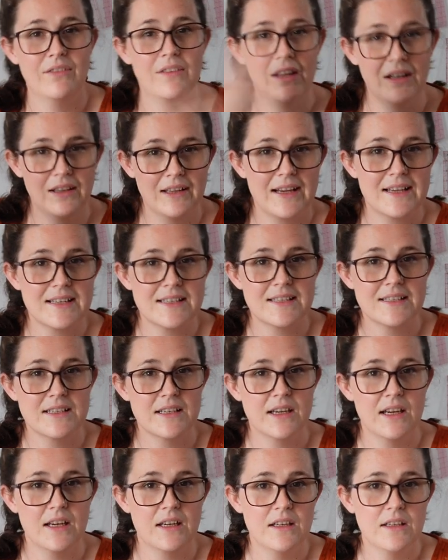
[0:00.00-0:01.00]

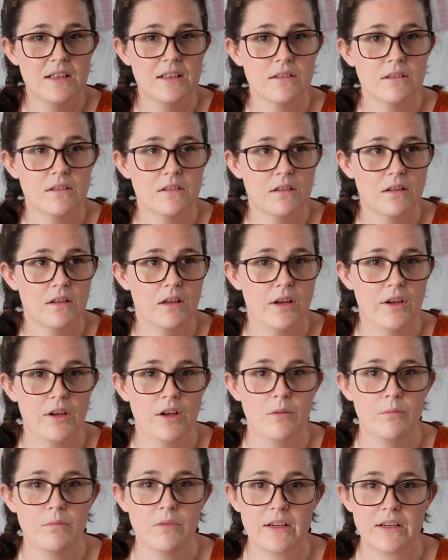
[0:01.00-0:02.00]
elastic in it,
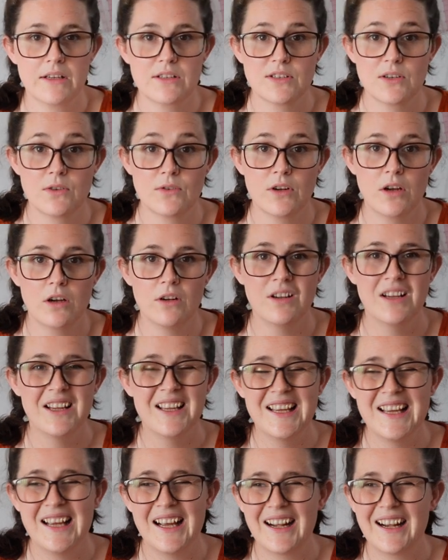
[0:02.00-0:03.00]
like sewn on,
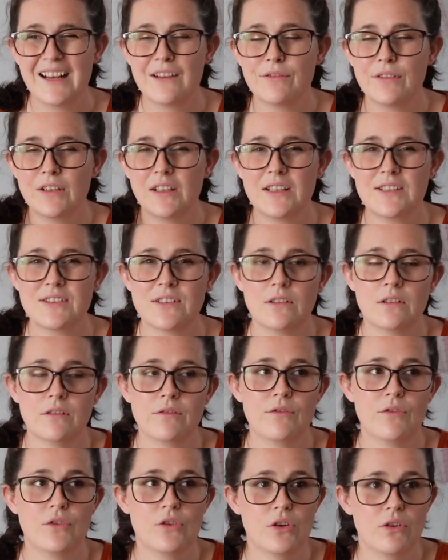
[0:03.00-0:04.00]
and I really sort
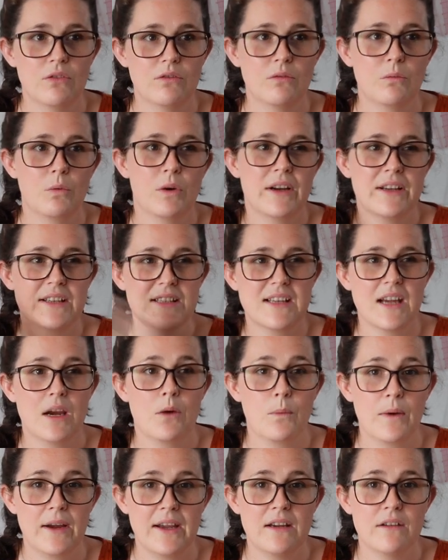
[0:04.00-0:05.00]
of wanted to get
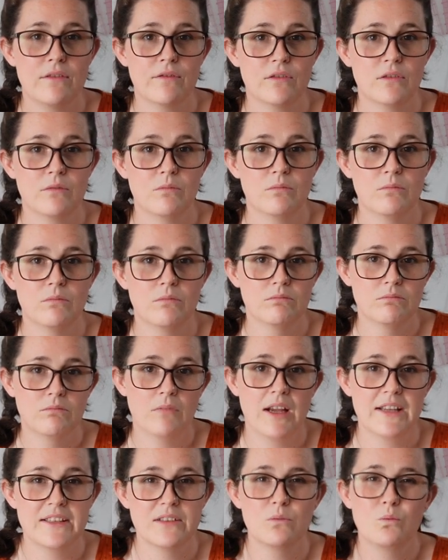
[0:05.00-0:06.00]
away from,
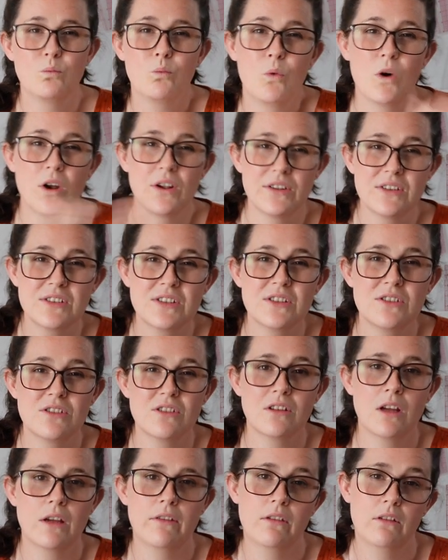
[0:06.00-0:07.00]
I don't want to do
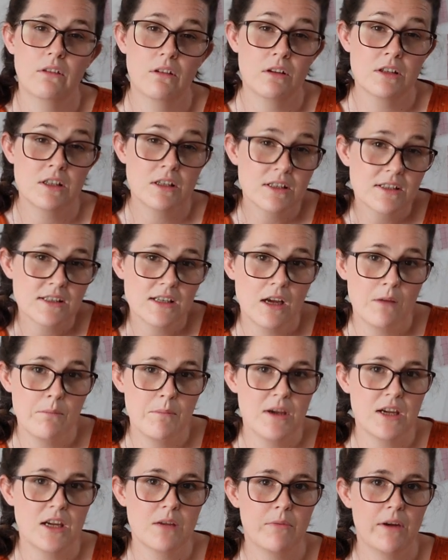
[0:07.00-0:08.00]
that if I'm going to start
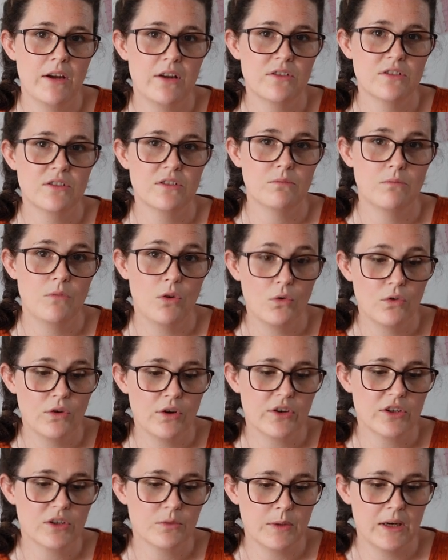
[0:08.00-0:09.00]
making my own
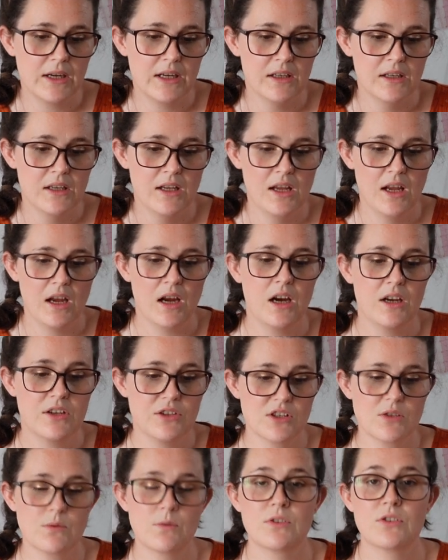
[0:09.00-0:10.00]
underwear. I
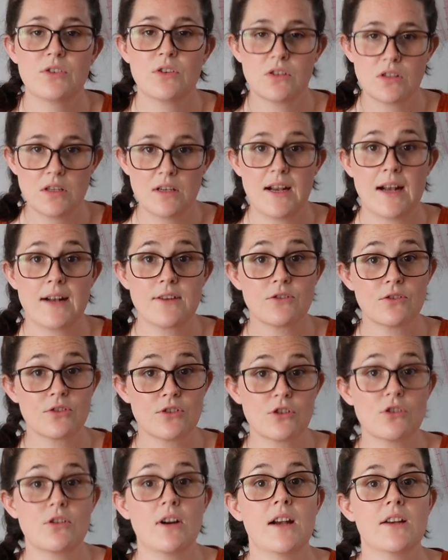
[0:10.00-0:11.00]
just want to use the natural
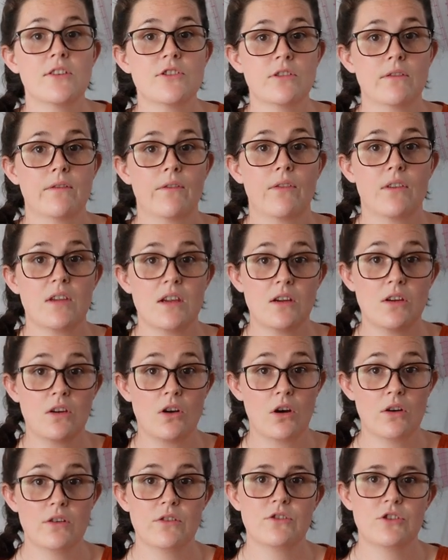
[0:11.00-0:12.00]
stretch of the
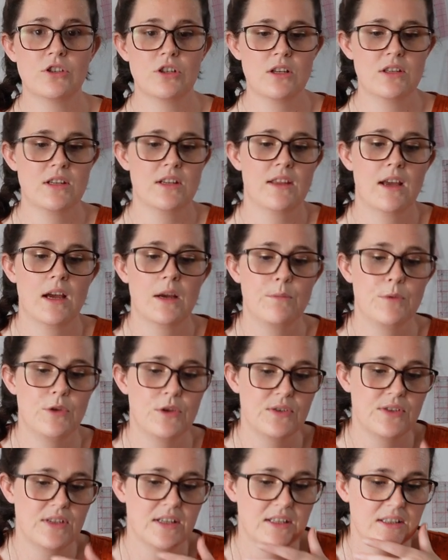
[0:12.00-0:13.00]
cotton jersey that I'm
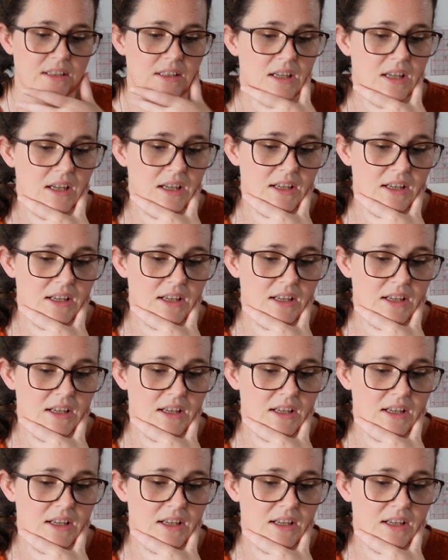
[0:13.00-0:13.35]
using.